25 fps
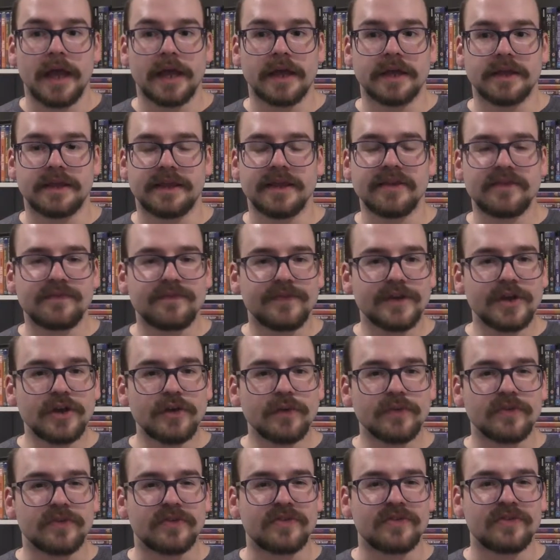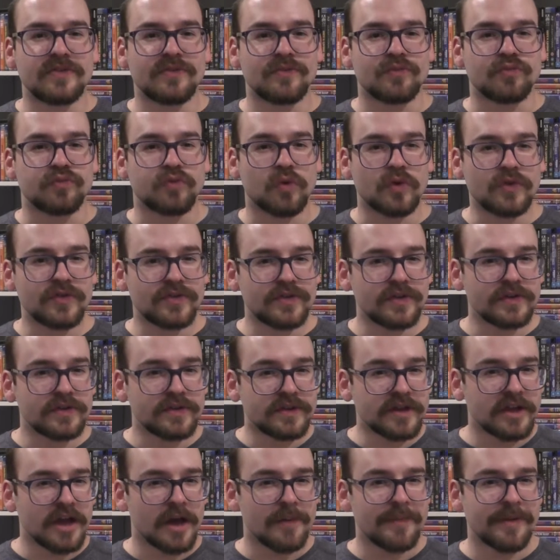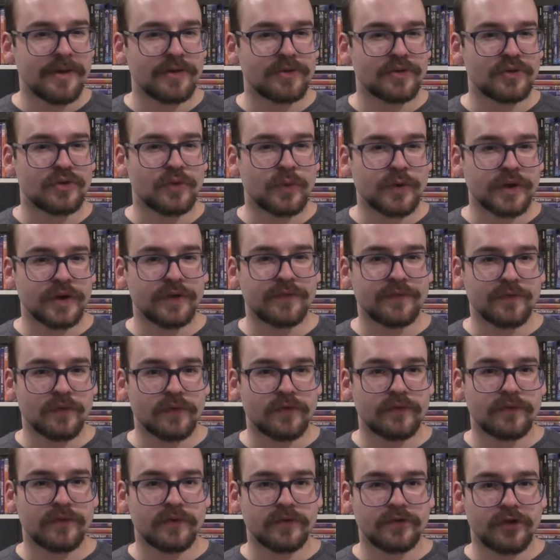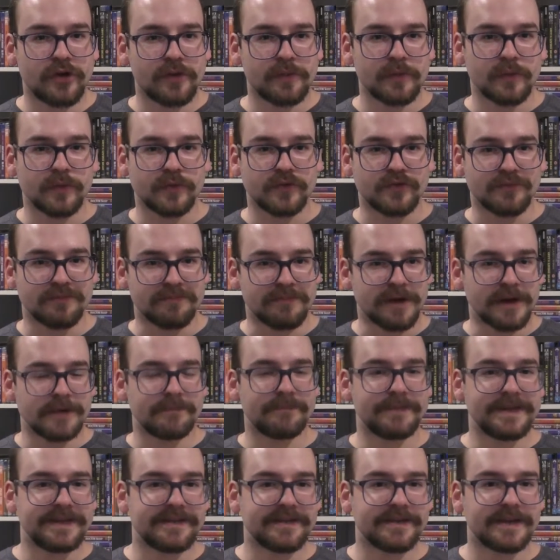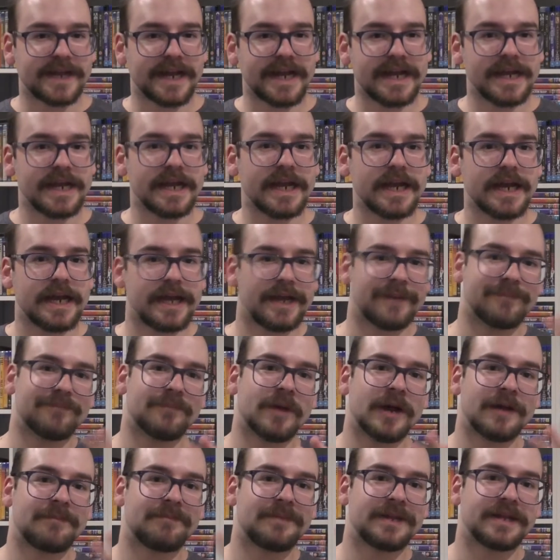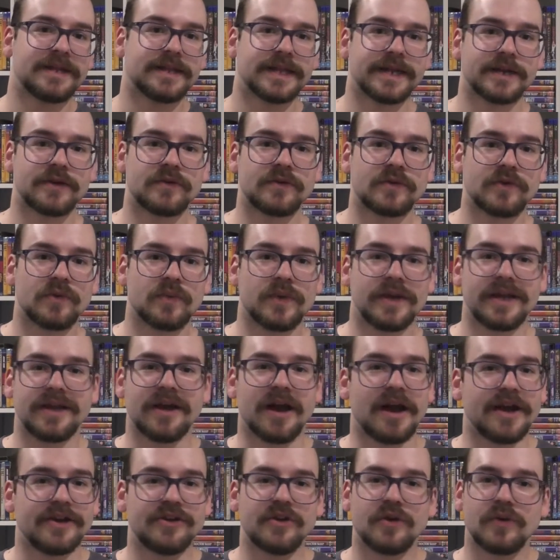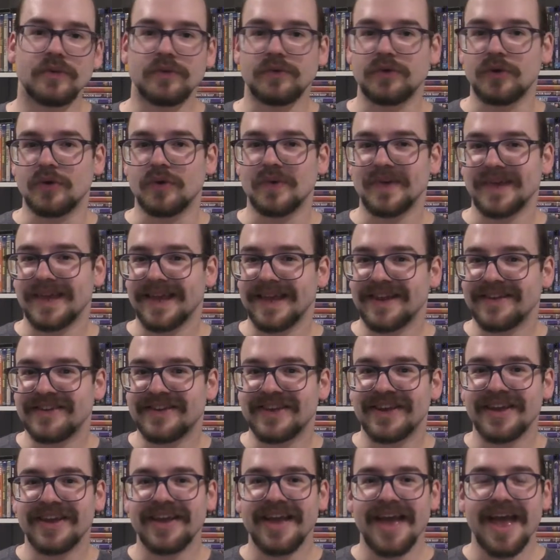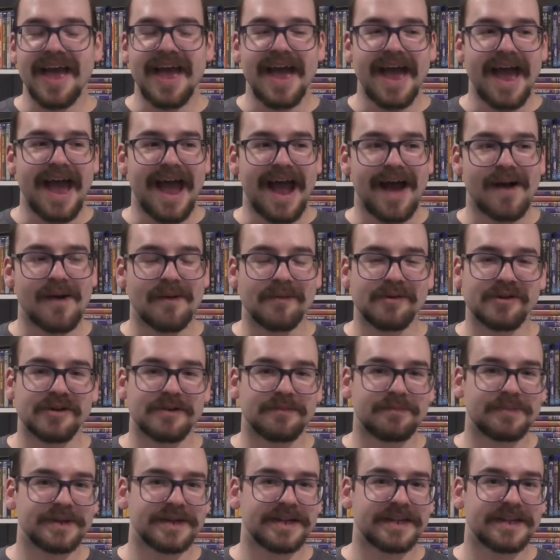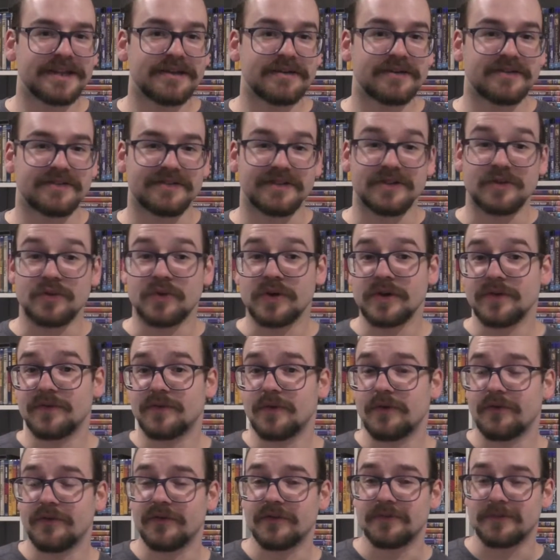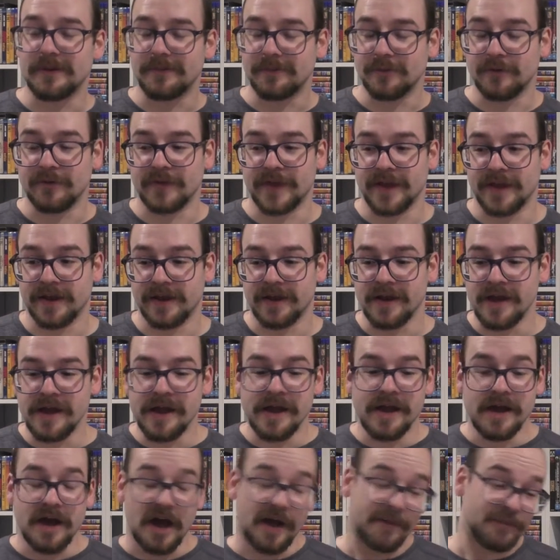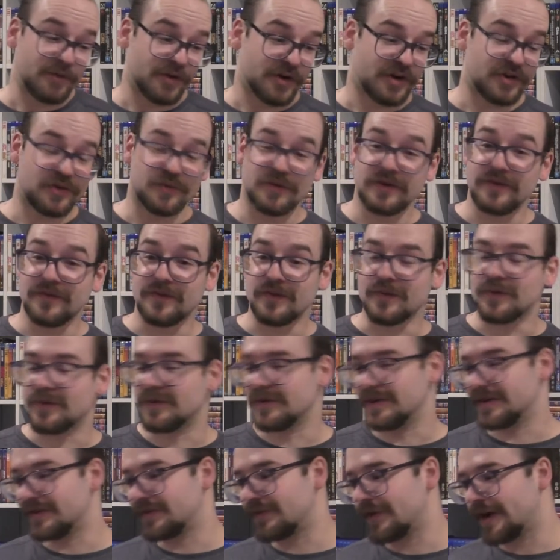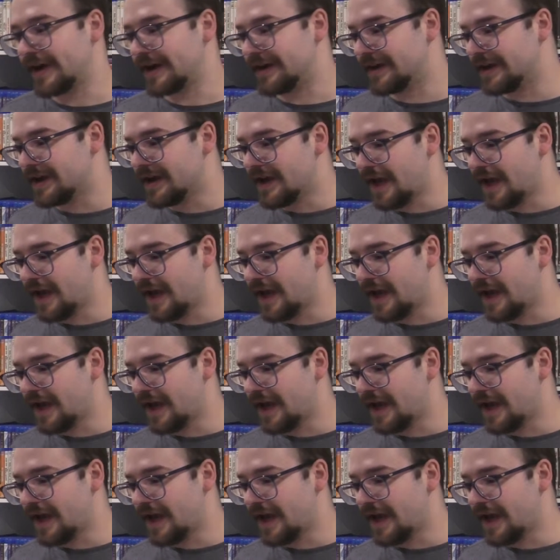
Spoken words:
This video is rostered to come out on the 24th of October, which might be today, it might be later in the week, I don't know yet how I'm going to pin it up, because the 24th is my birthday, I'm turning 24, it's great.